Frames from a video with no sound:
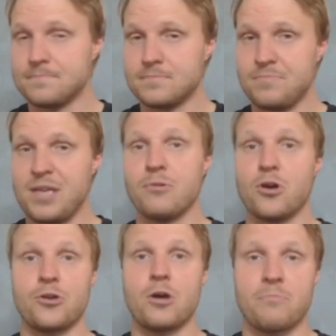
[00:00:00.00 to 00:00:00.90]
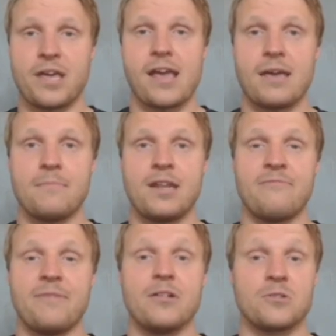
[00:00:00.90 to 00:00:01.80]
people are not picking him in
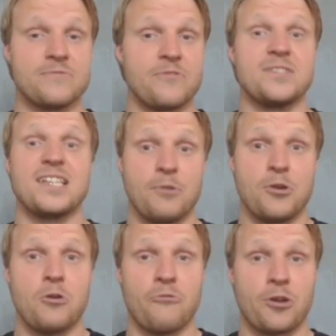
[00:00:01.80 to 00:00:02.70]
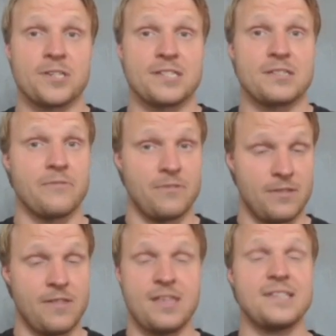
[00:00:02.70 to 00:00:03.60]
FPL, because for 6.0 Ferguson,
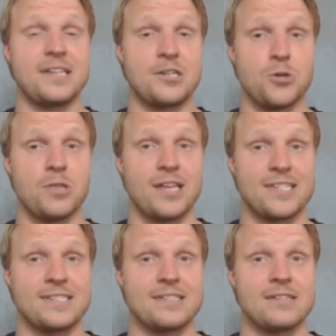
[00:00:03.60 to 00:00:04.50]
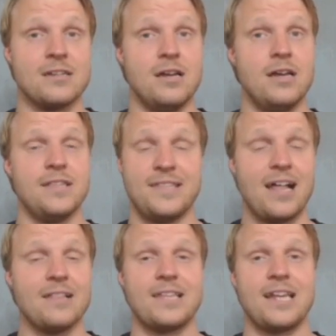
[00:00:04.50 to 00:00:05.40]
the things that he showed last season, the
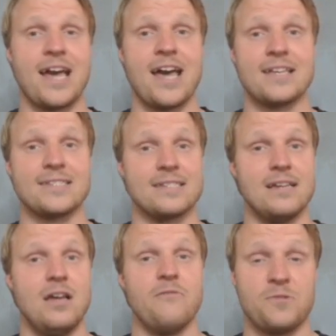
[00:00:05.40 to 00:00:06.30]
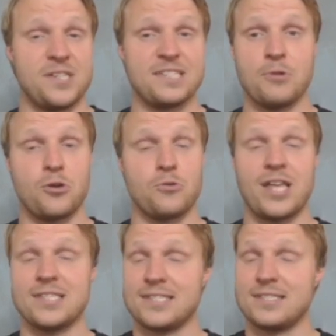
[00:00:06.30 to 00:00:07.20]
talent that he has, for 6.0
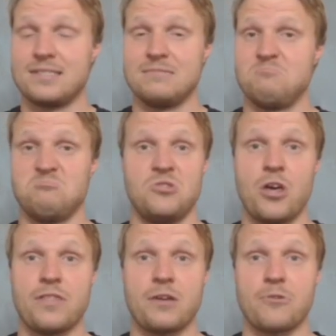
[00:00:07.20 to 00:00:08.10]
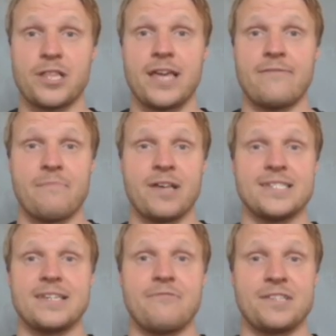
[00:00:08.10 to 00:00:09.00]
that's nothing really if he
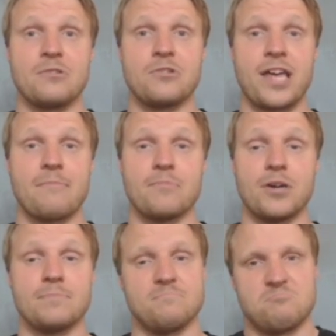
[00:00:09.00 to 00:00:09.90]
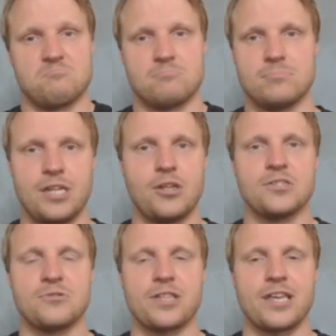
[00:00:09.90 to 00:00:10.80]
plays every single game, but he
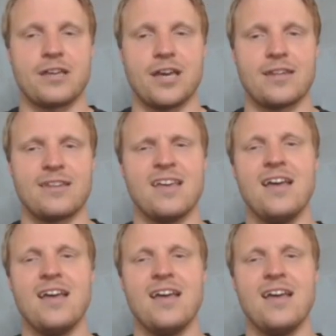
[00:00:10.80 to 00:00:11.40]
doesn't really. And